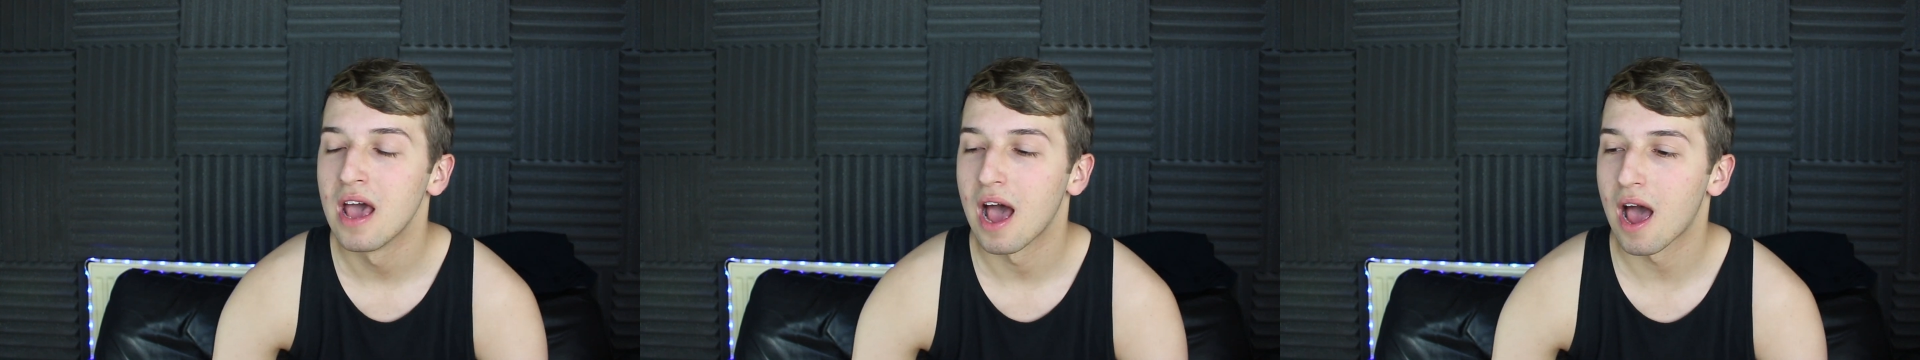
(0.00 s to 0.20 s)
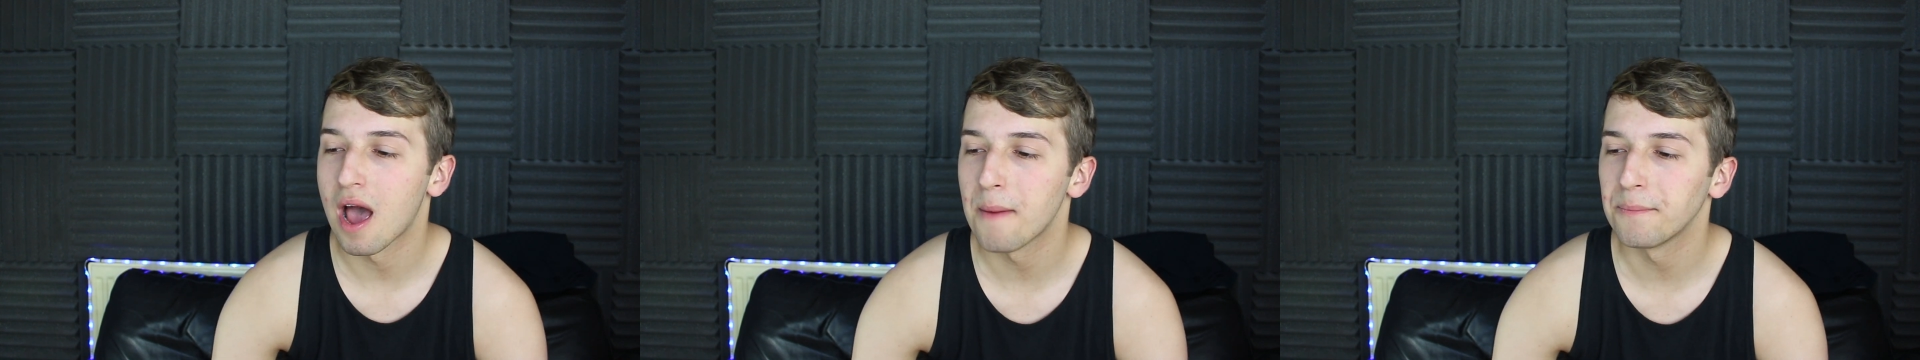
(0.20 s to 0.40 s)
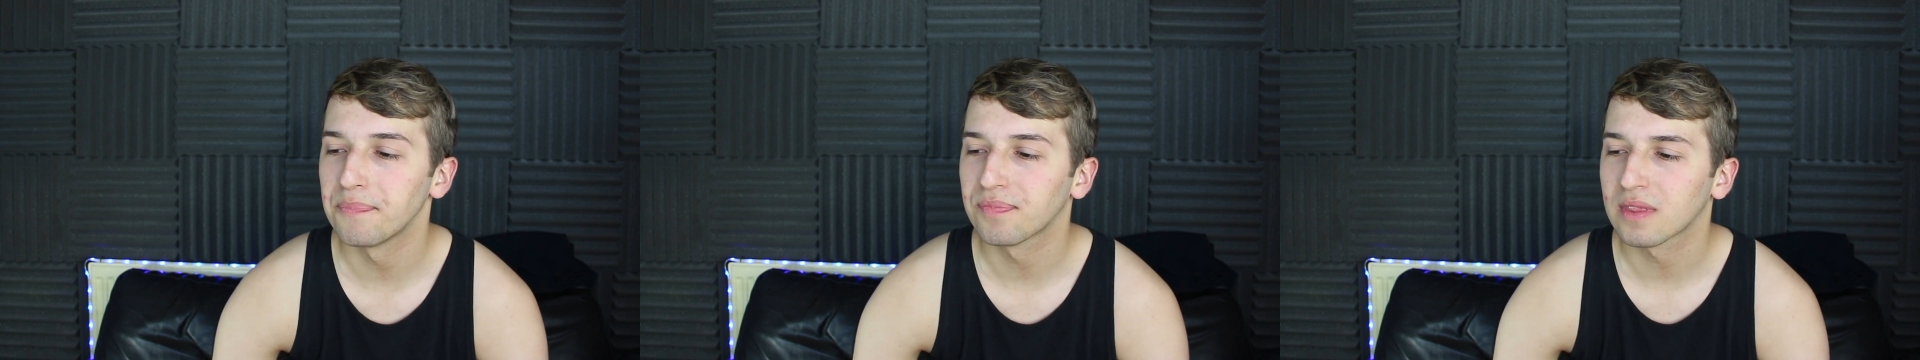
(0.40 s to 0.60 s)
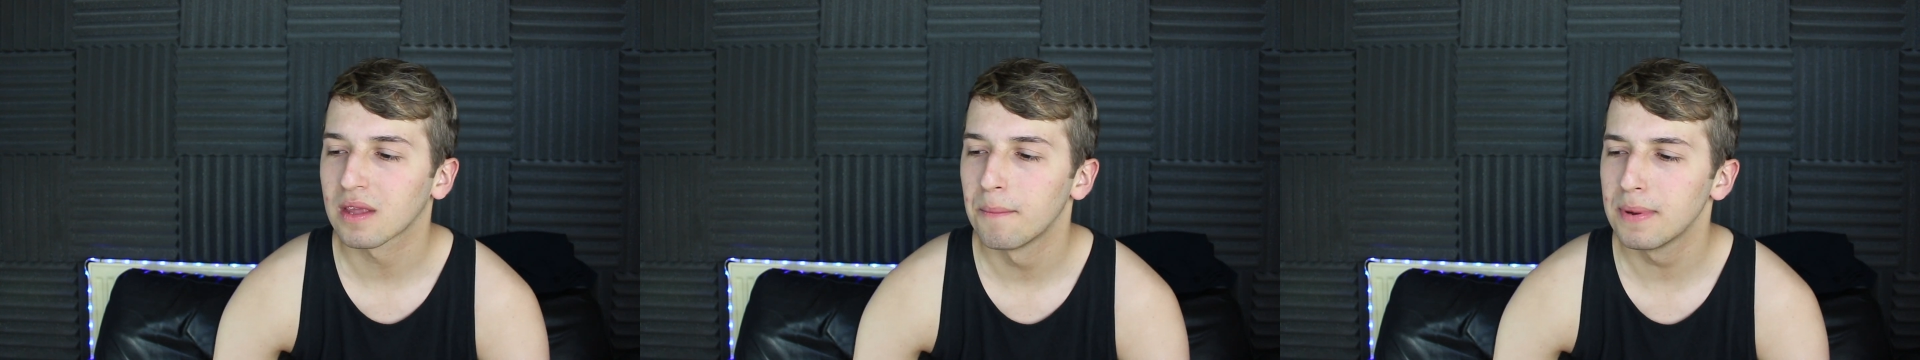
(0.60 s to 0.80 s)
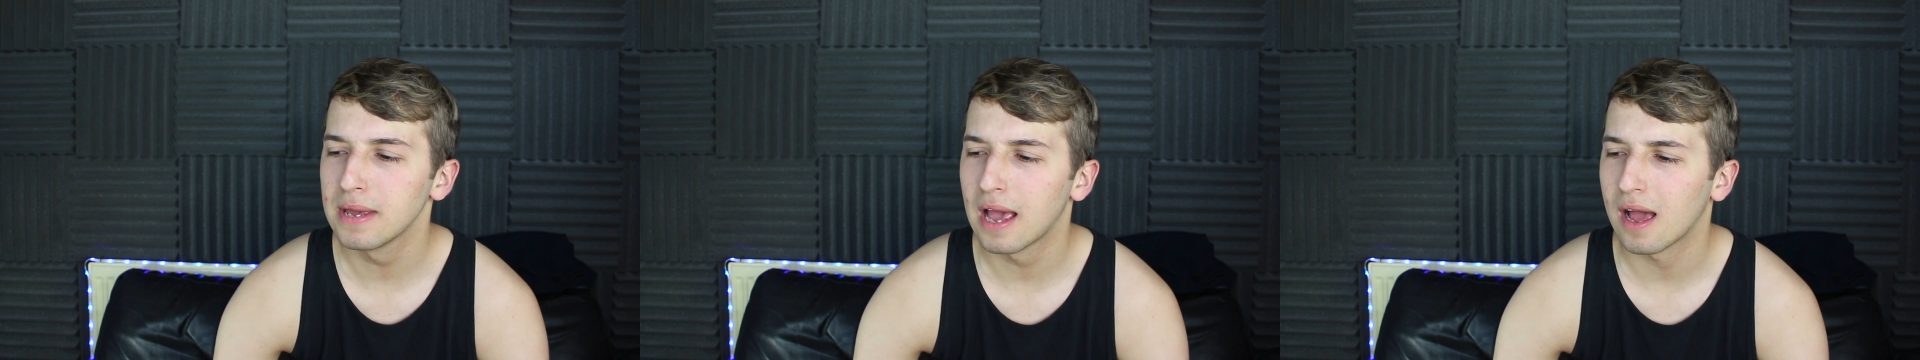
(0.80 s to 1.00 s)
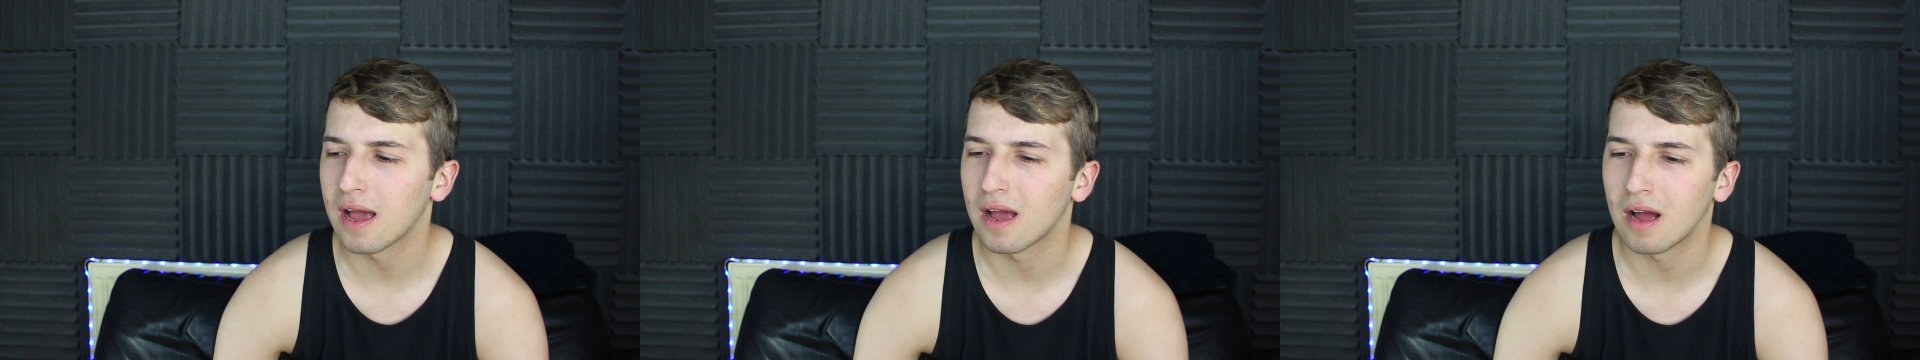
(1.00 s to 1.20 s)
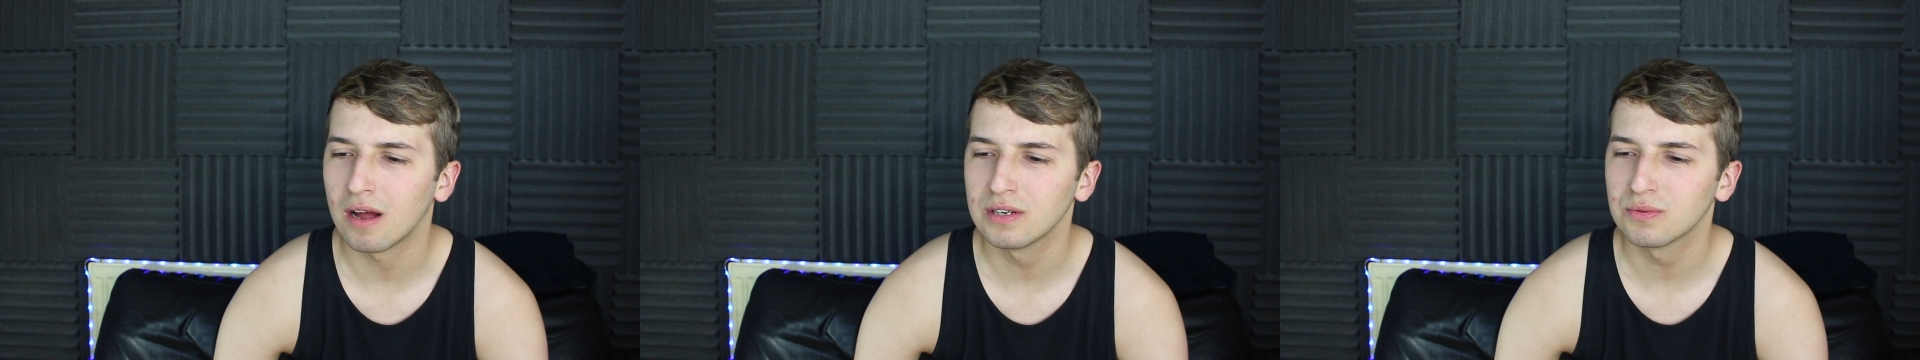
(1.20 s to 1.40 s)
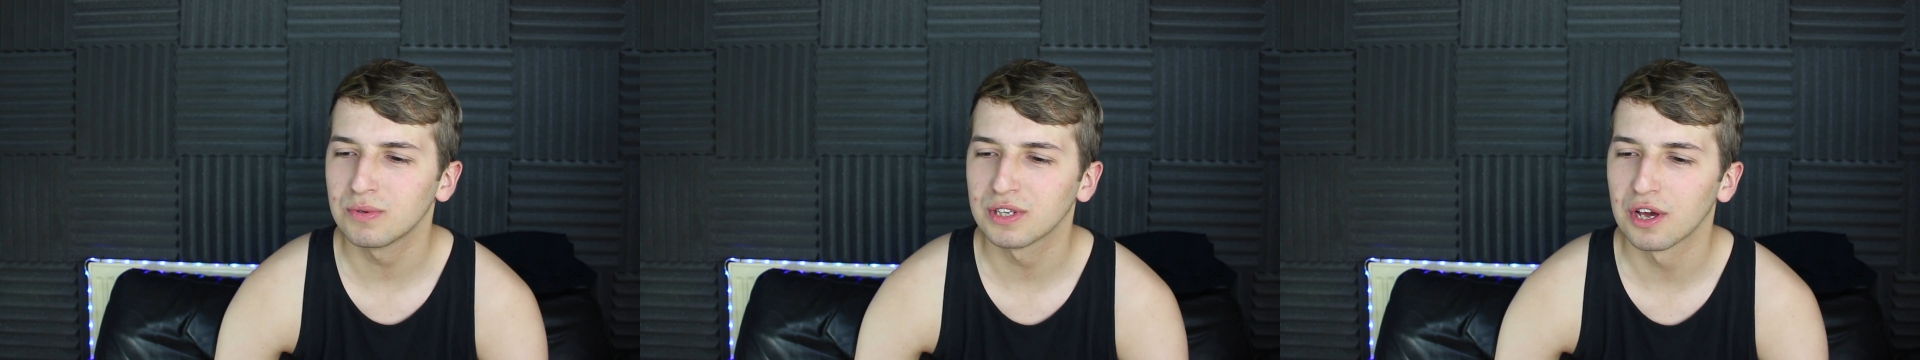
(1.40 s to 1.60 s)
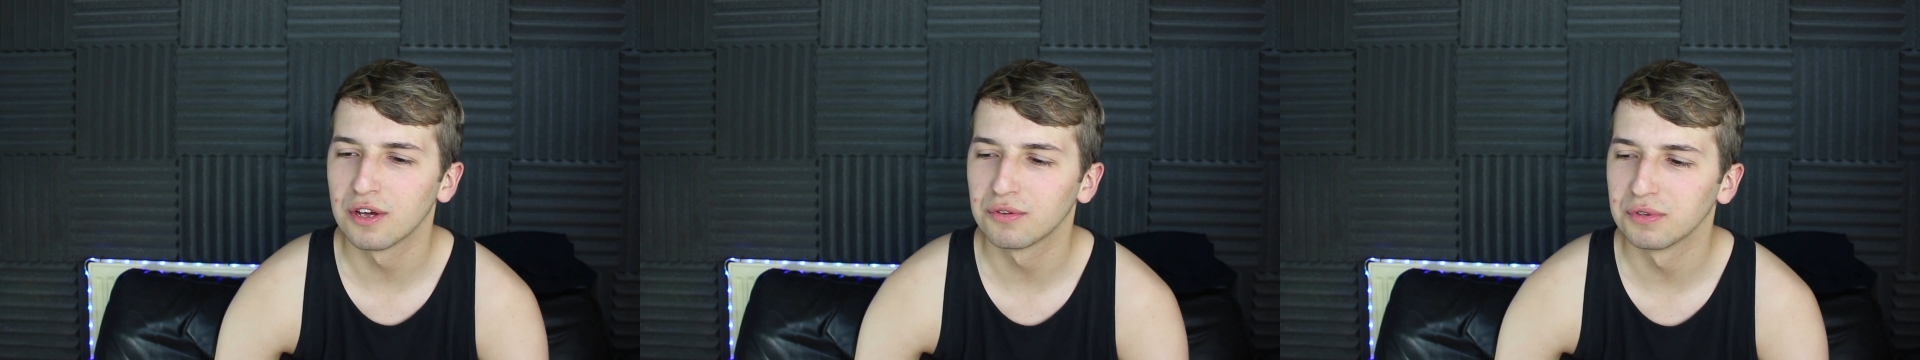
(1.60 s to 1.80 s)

But yeah, I just want to go